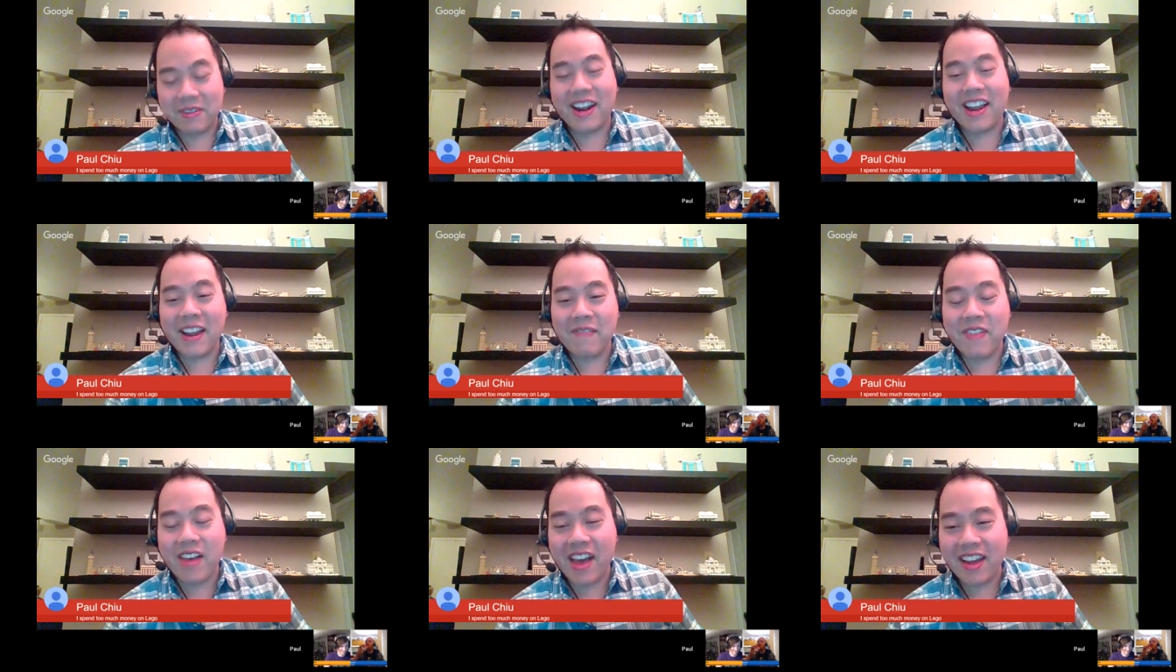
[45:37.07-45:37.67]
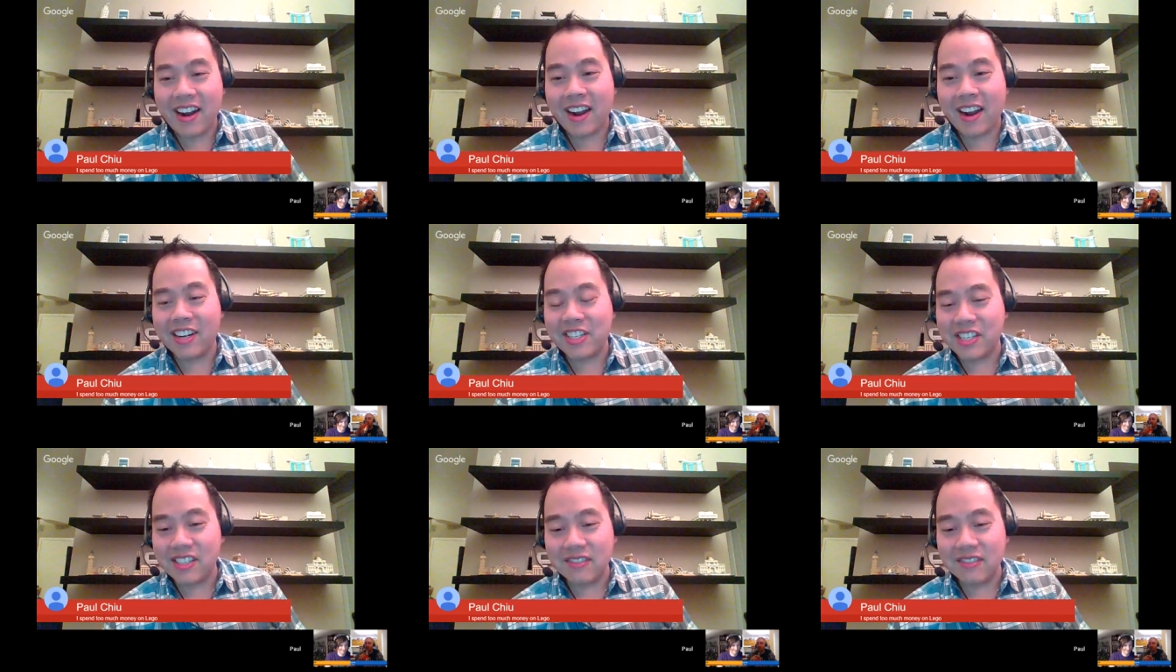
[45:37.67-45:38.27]
I have that on a
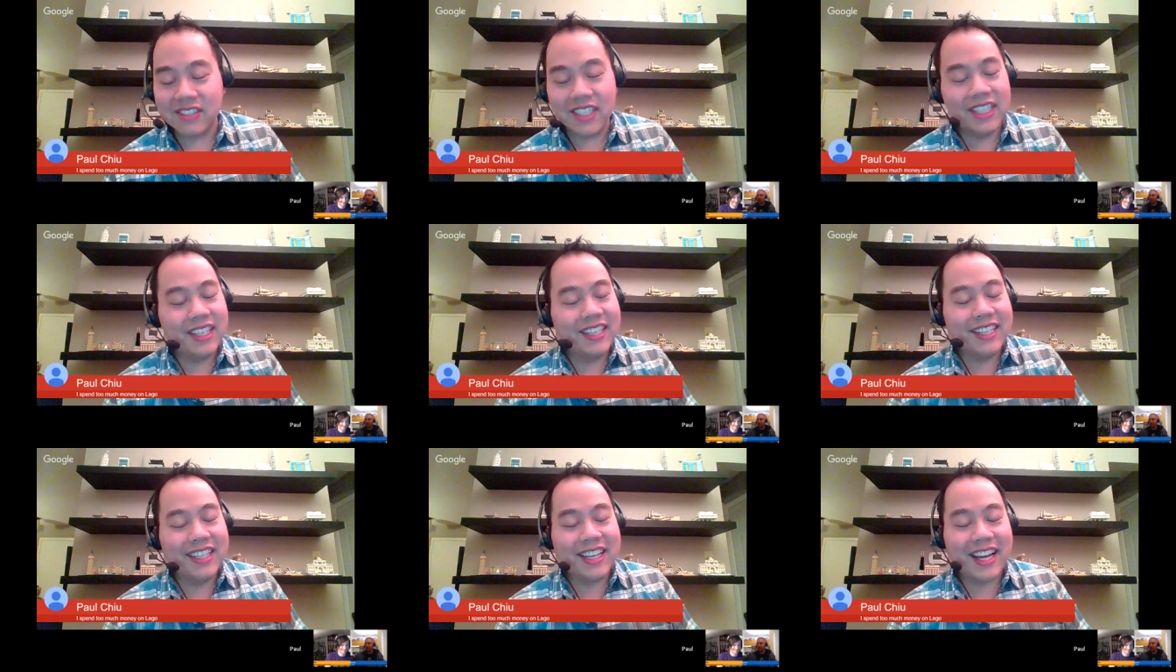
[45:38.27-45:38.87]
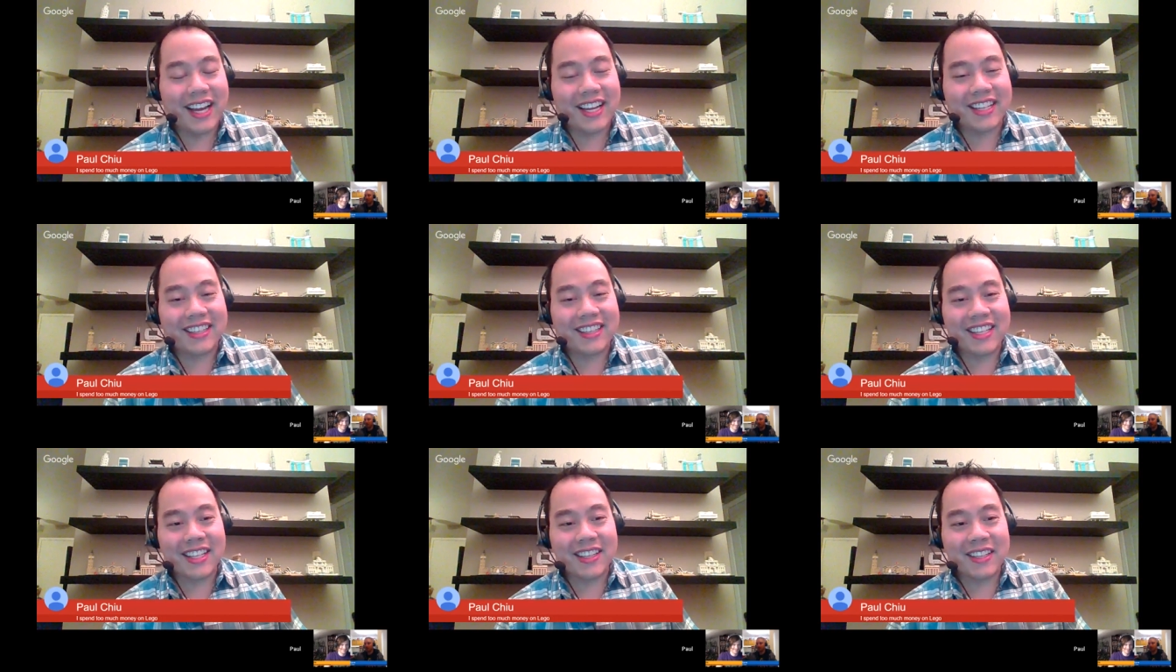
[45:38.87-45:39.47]
shelf, it
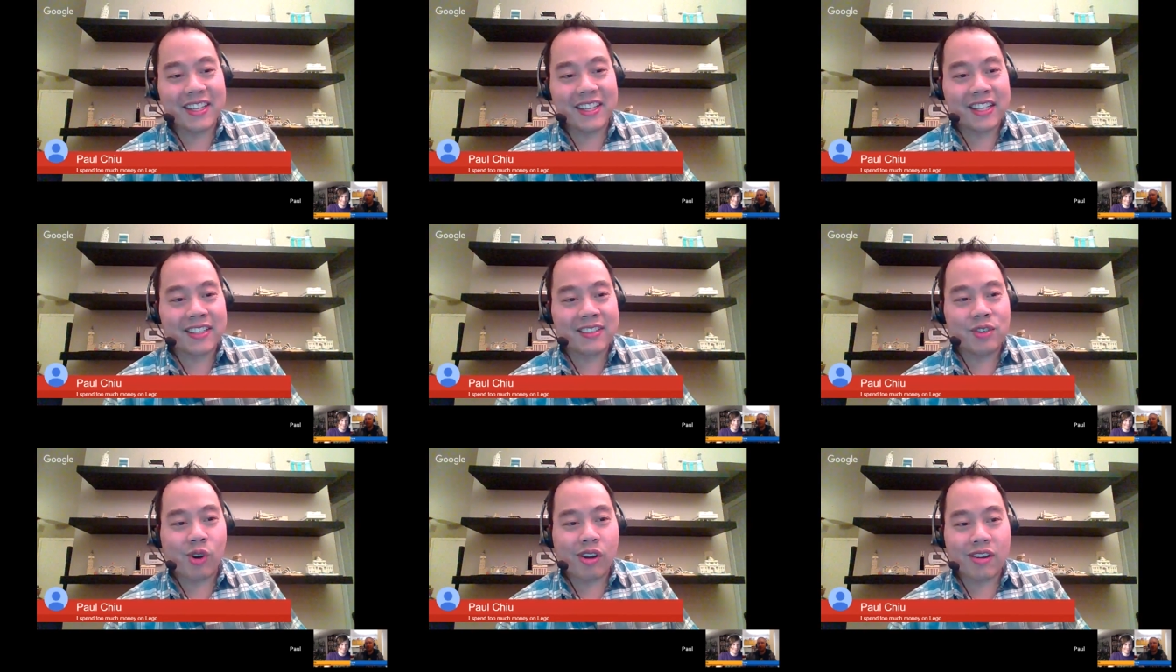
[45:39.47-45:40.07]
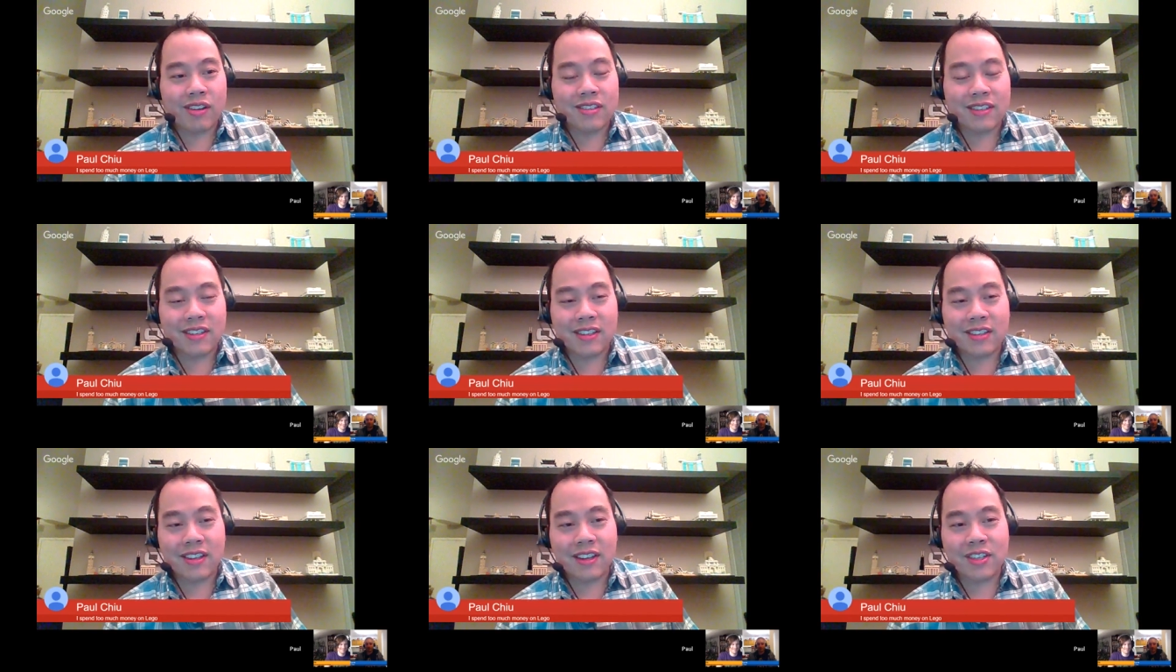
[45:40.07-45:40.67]
it it draws
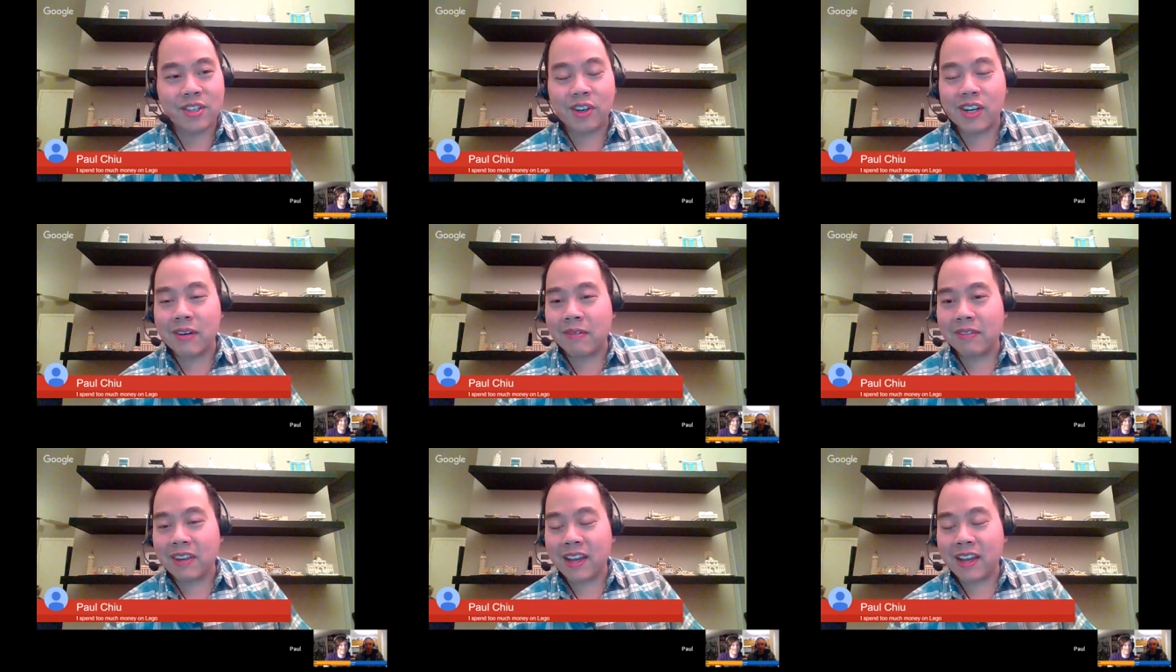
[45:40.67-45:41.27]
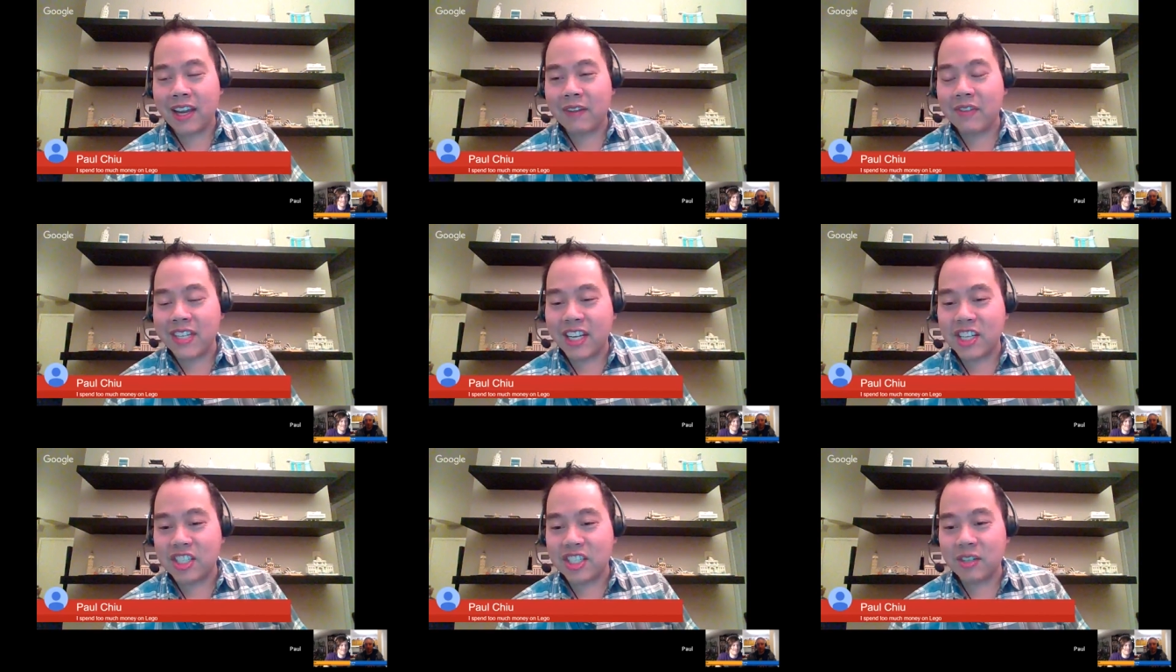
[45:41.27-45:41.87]
a, a, certain kind of
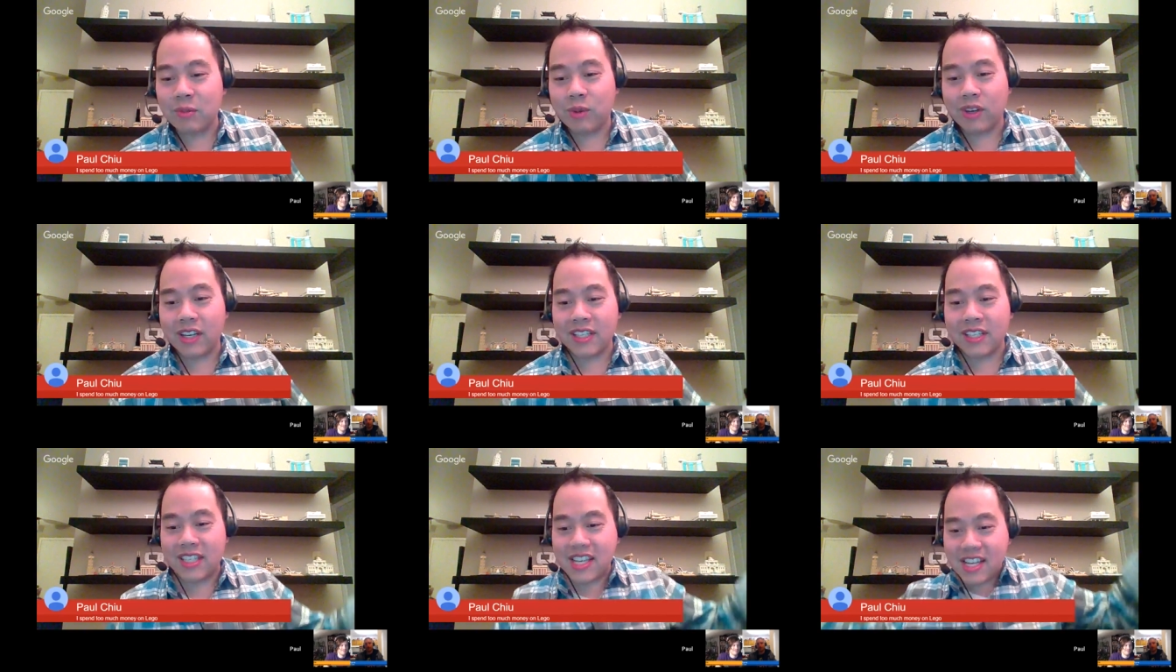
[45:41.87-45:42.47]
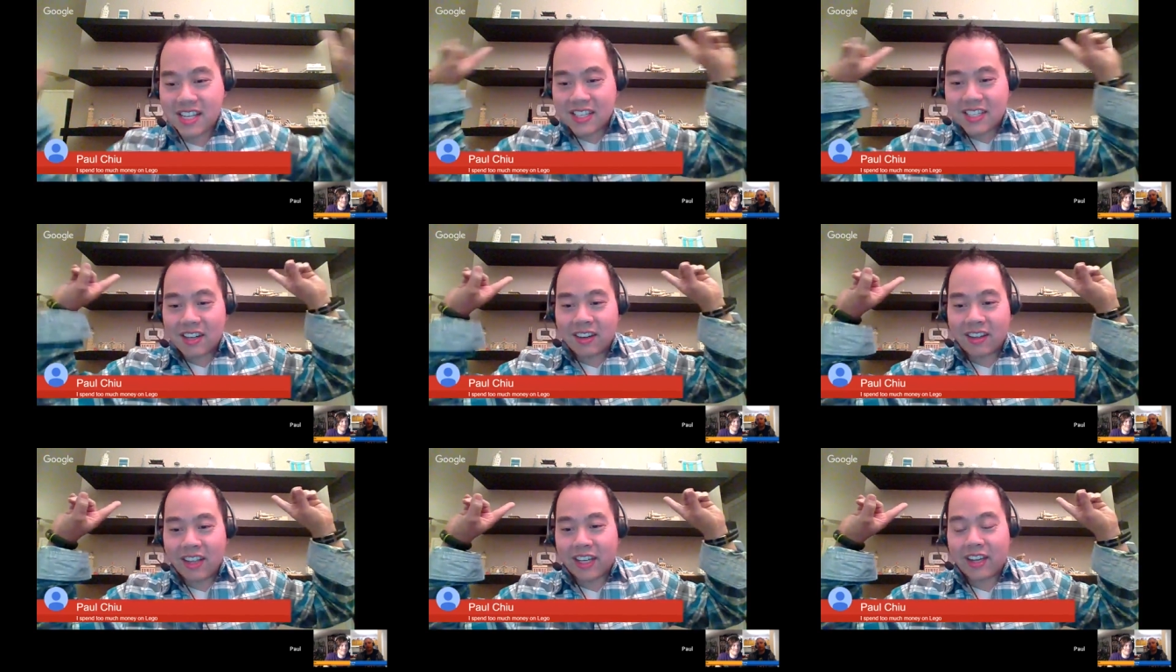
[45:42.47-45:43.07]
attention, whereas these are
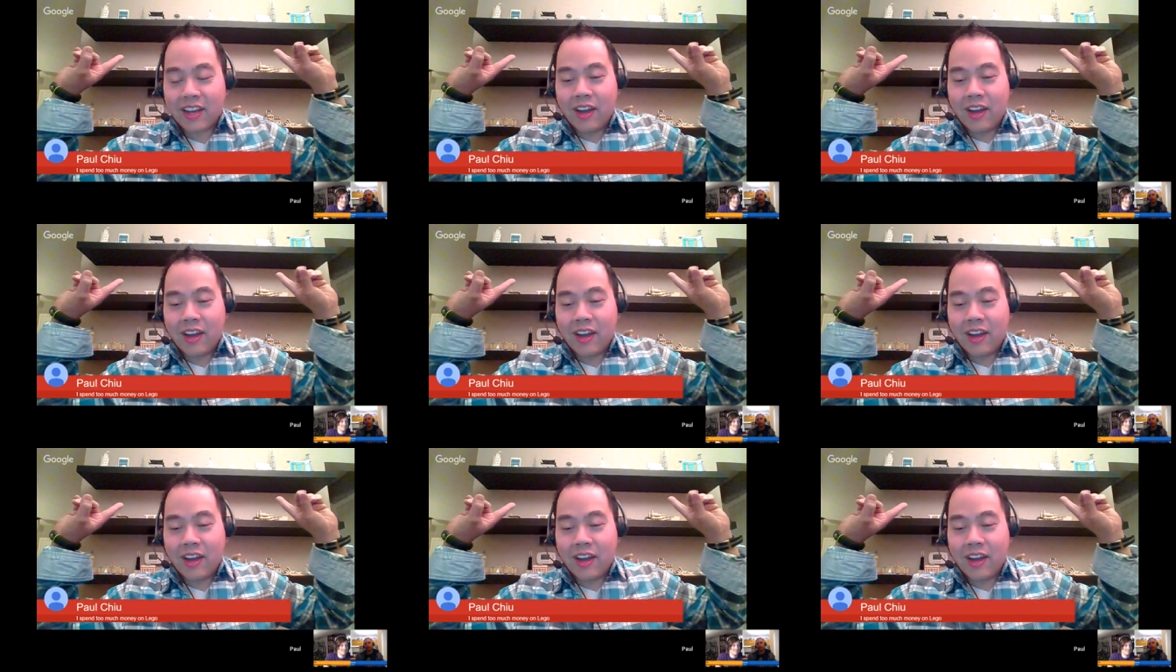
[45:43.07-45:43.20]
like,